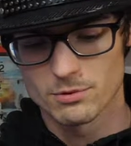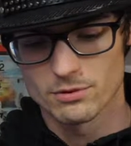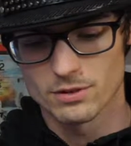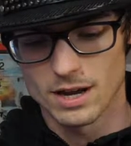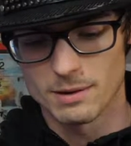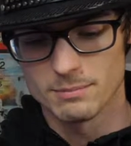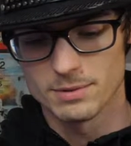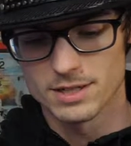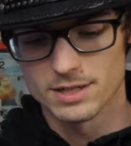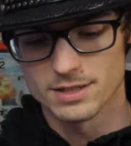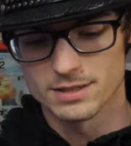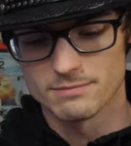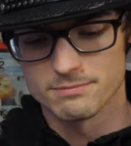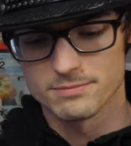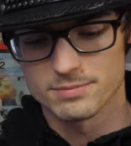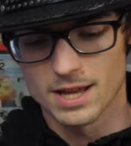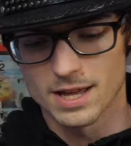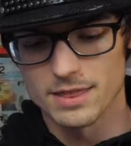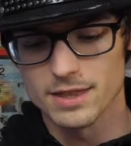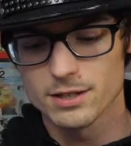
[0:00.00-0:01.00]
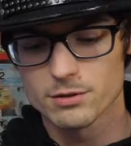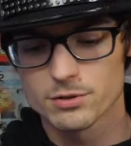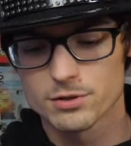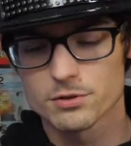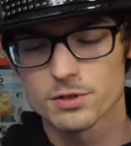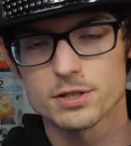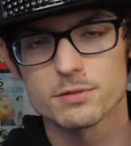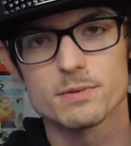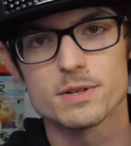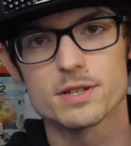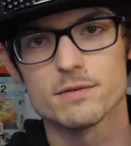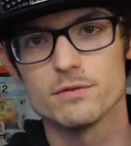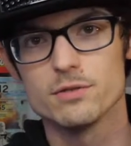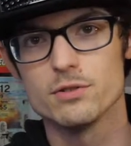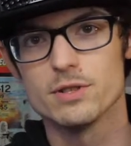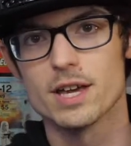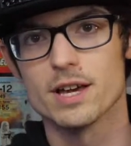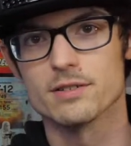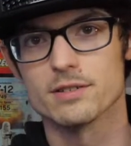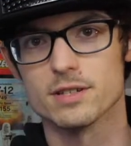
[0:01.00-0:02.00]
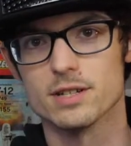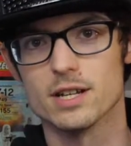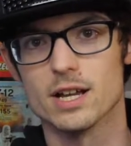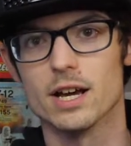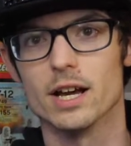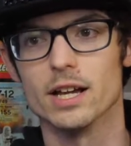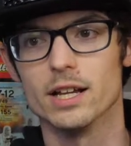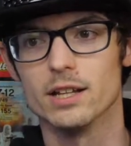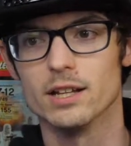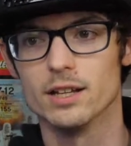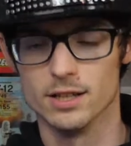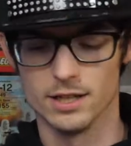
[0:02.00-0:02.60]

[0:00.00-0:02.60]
I think it was Christmas of 2009,